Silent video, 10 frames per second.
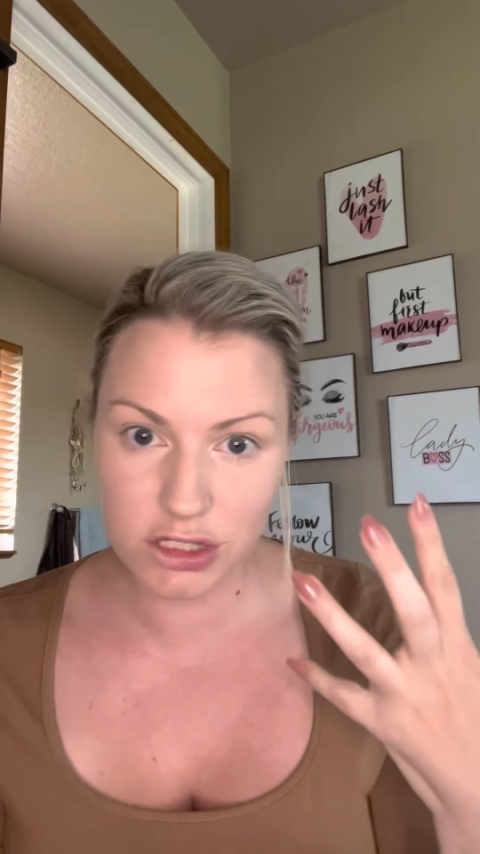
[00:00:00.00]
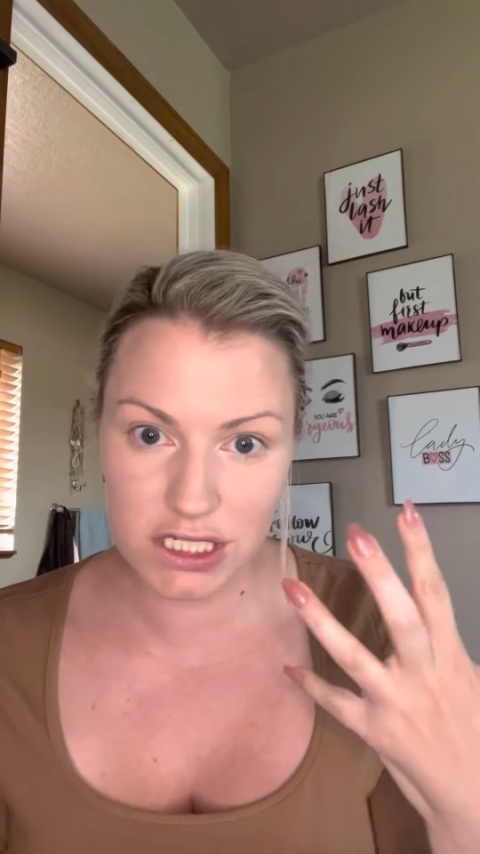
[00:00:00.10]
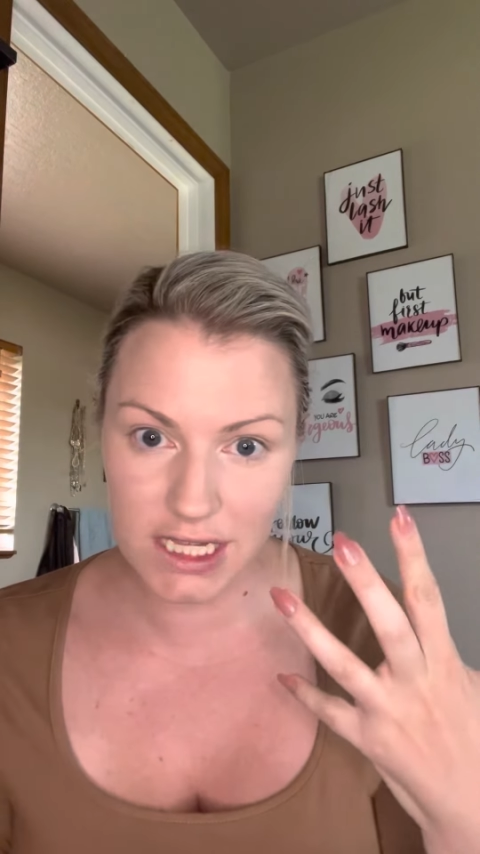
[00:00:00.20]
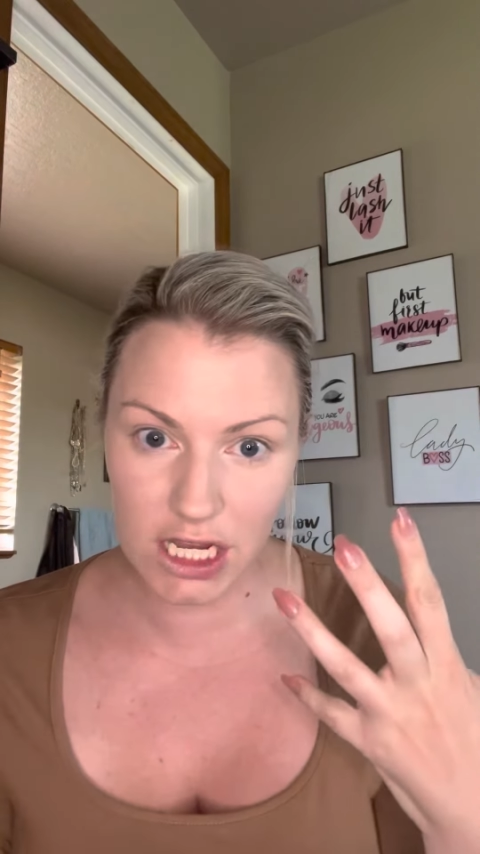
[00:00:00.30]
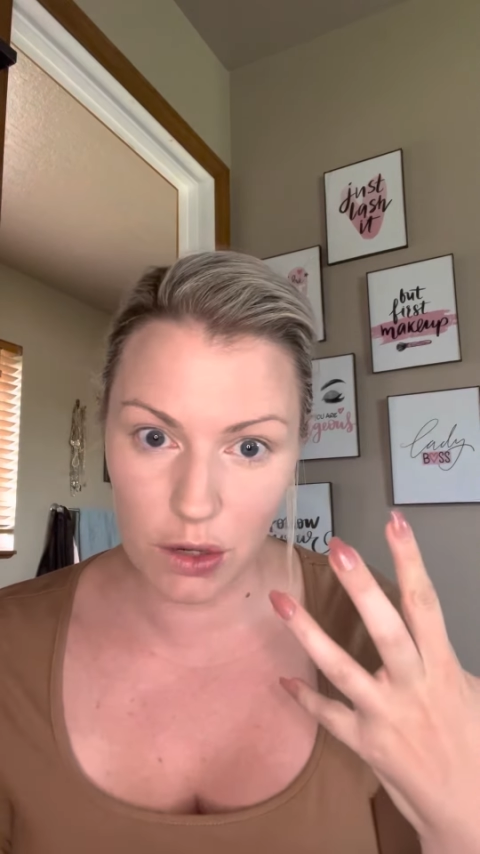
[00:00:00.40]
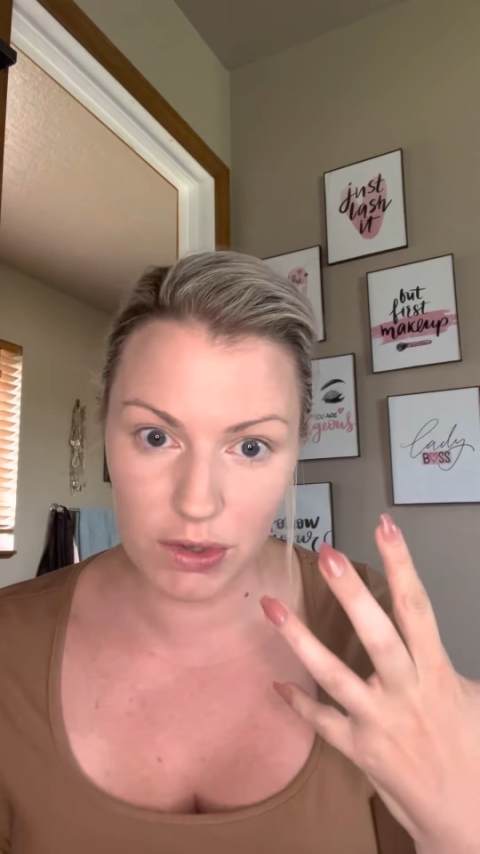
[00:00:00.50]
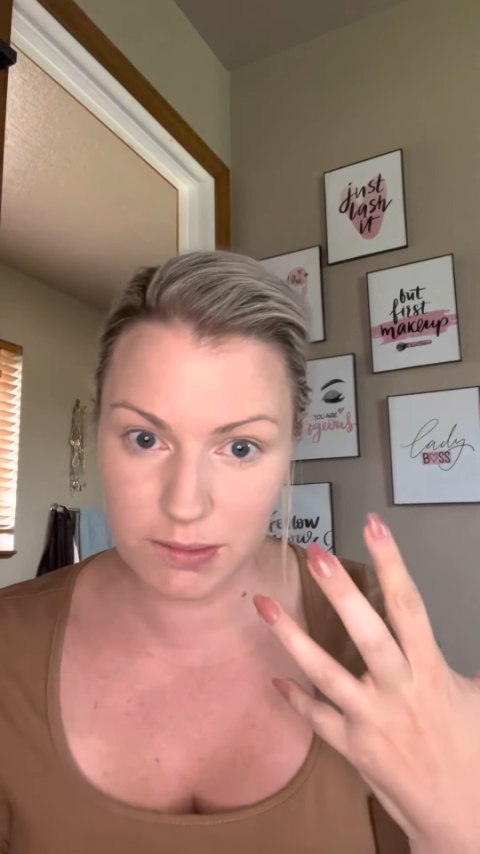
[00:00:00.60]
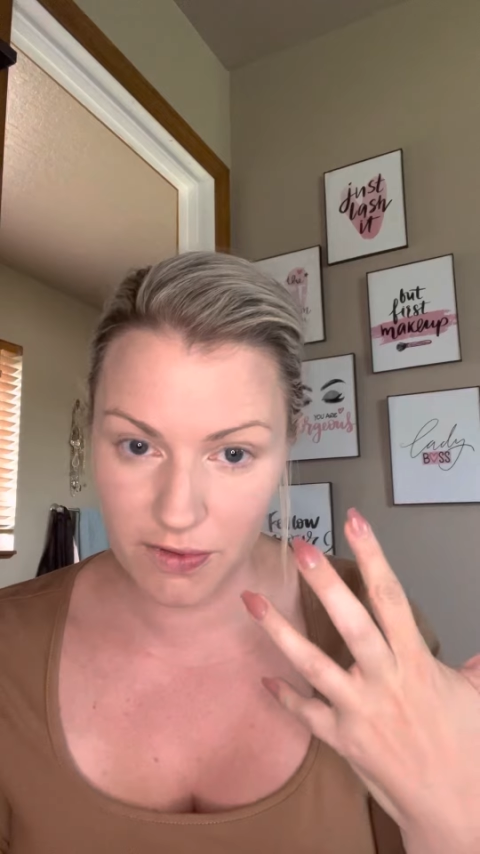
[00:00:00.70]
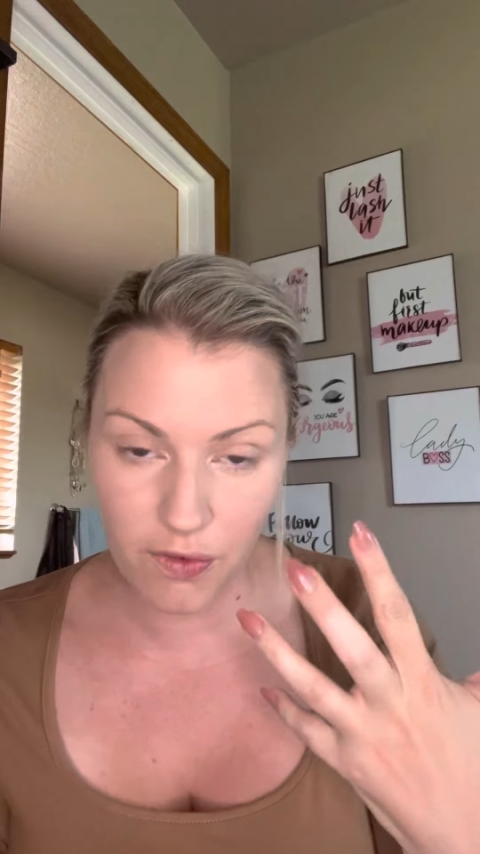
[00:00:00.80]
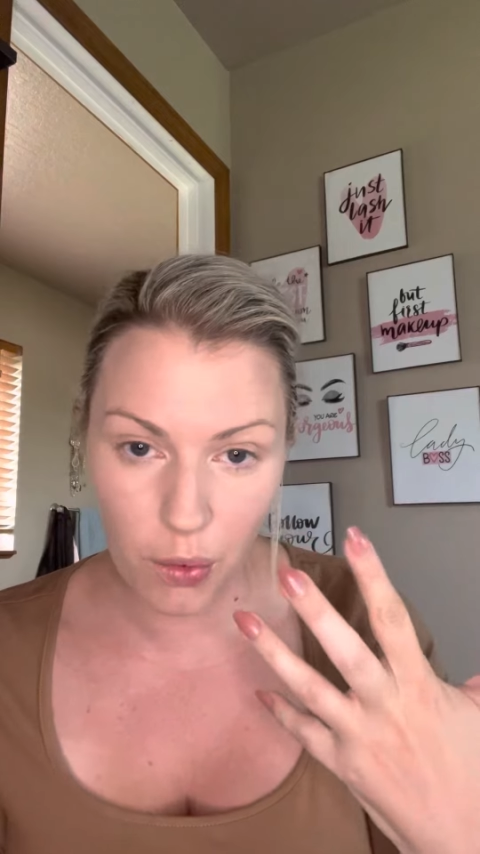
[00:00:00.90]
just like it was
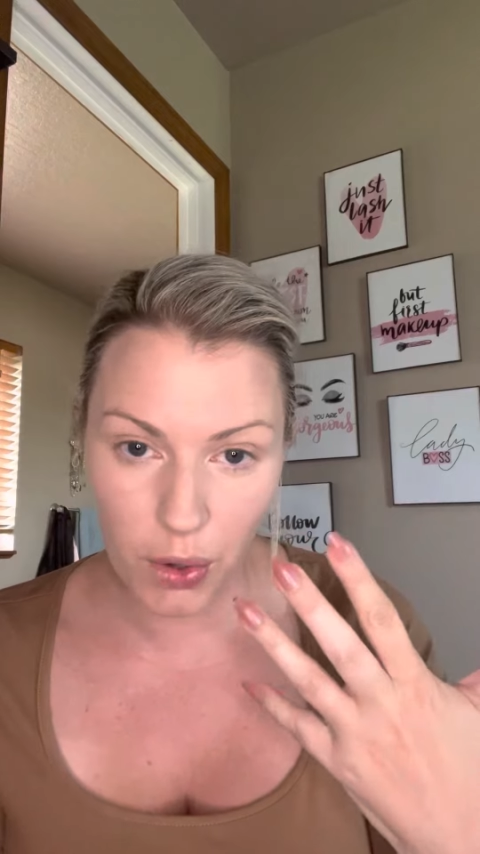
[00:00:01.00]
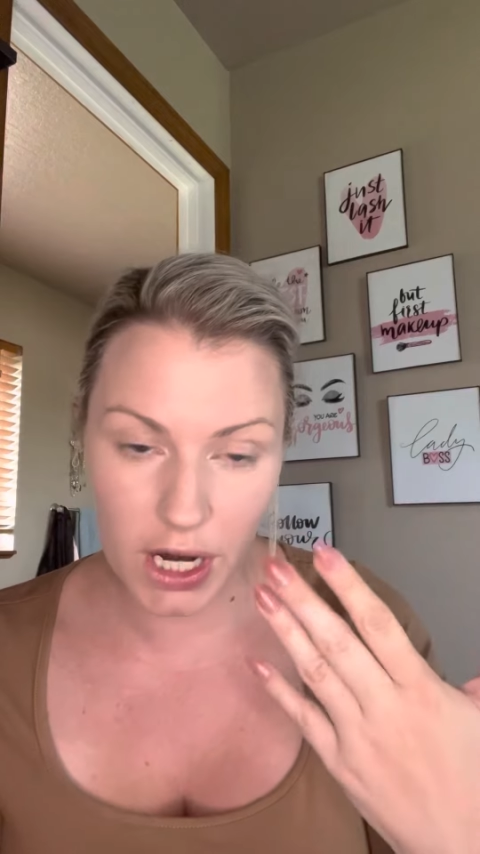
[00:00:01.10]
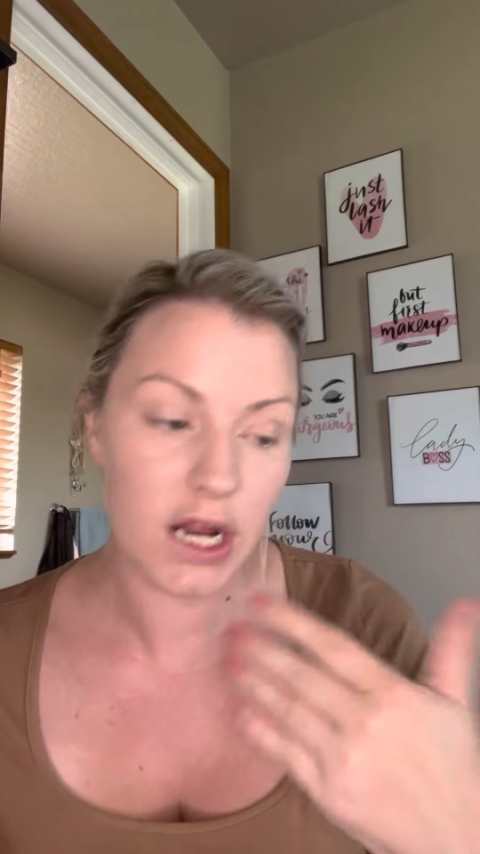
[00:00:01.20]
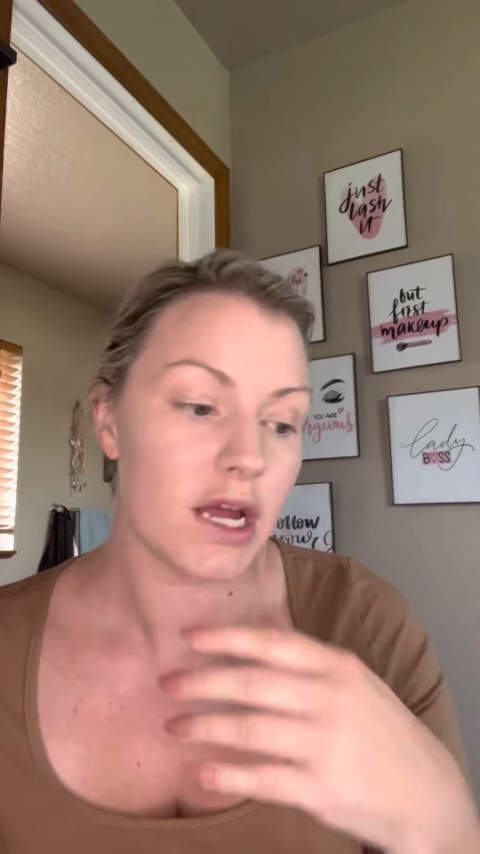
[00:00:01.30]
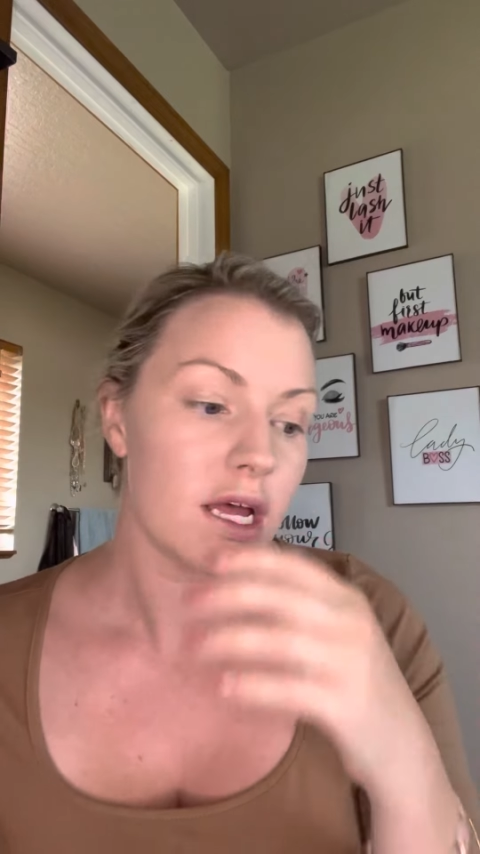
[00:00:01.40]
before.